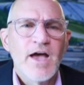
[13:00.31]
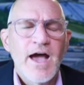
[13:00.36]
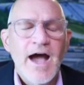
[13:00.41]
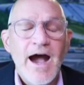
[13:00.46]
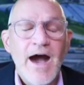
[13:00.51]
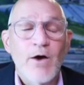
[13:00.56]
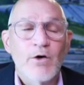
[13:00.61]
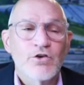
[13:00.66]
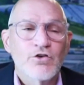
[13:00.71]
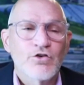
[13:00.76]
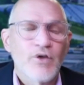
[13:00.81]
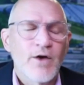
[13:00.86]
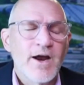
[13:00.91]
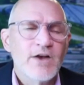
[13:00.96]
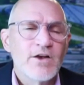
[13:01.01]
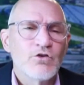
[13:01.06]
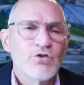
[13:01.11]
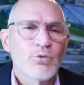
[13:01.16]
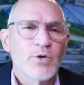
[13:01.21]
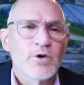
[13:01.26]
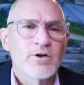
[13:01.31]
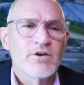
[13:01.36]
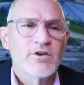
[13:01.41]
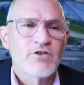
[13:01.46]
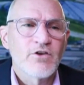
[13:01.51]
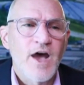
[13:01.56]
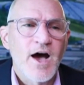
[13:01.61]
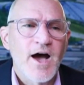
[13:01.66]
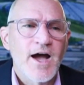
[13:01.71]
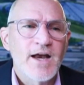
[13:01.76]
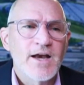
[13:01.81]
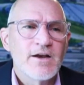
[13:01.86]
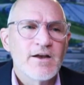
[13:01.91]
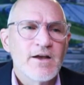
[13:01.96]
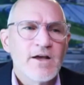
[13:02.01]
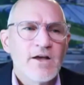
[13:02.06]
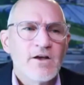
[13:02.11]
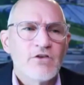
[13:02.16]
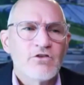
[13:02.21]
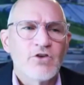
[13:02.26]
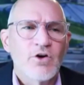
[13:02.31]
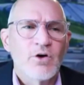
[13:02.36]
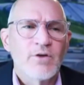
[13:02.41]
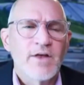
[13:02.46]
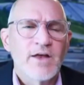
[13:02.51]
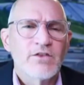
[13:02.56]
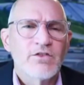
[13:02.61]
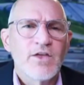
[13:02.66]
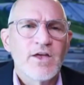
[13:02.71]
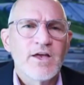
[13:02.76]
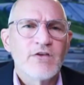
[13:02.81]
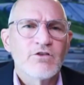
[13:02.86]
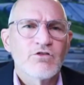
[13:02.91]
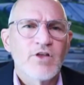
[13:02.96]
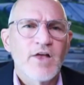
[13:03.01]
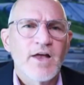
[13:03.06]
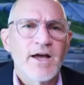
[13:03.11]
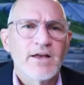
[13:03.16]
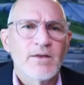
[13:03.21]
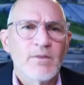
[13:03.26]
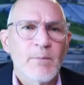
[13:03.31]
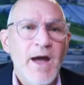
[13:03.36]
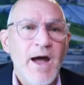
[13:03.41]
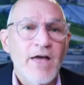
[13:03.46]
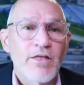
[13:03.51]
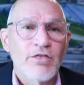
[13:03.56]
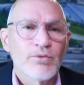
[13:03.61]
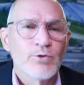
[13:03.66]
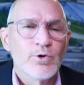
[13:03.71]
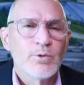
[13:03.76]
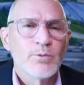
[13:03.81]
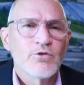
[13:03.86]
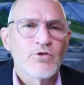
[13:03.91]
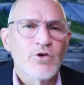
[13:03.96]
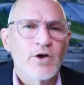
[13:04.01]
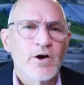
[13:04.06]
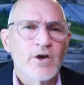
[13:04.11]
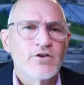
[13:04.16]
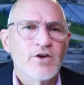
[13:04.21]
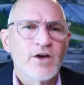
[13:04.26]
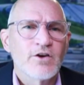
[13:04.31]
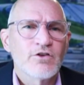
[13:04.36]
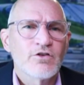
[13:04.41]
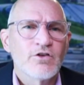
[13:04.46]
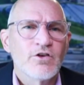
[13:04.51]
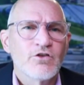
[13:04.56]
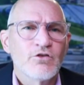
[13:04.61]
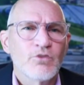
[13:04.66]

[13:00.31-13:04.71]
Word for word: Our trains were designed so that things like the bathrooms are touchless.